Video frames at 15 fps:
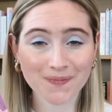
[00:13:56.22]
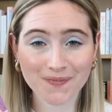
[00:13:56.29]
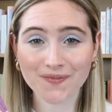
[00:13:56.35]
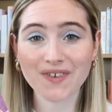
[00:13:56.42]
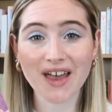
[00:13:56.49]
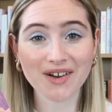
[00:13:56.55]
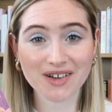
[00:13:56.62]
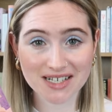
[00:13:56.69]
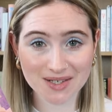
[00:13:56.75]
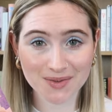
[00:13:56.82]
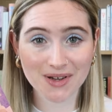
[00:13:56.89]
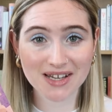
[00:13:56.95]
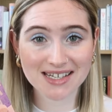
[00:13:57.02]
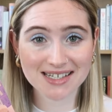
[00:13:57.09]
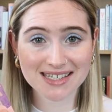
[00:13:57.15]
Very
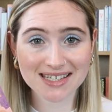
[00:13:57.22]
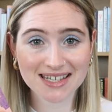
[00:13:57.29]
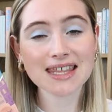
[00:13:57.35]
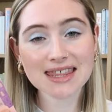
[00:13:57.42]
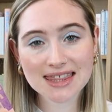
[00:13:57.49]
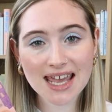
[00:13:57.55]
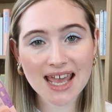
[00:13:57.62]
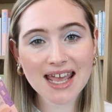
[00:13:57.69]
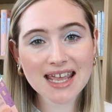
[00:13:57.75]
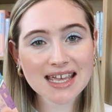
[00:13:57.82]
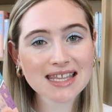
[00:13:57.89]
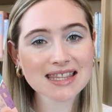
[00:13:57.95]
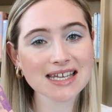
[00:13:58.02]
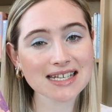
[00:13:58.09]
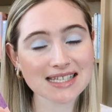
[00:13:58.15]
sweet. The
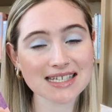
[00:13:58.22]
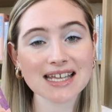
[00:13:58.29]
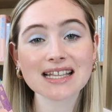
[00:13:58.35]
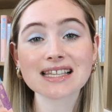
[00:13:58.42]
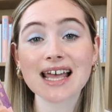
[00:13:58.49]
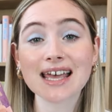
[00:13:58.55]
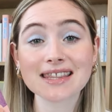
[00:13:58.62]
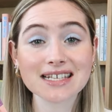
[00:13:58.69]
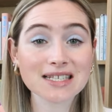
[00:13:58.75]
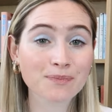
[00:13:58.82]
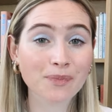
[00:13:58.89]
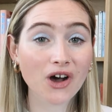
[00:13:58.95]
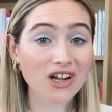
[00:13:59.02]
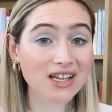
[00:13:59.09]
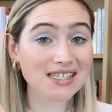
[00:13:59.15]
thing that did let this
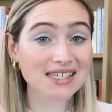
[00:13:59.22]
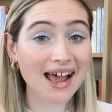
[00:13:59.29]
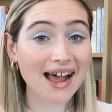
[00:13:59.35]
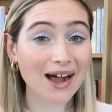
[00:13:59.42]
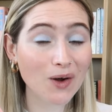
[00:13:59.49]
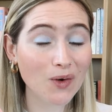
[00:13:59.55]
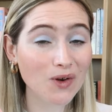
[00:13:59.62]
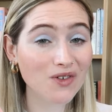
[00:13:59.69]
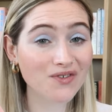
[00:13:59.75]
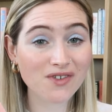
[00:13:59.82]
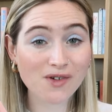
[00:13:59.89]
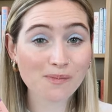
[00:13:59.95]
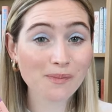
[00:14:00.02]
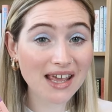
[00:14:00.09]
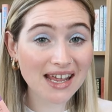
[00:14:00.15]
book down
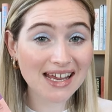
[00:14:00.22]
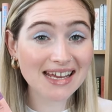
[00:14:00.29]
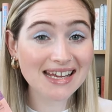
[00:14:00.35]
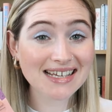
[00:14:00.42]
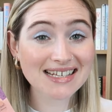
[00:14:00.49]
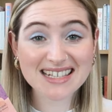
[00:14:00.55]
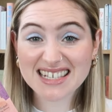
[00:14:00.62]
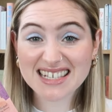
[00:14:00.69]
for me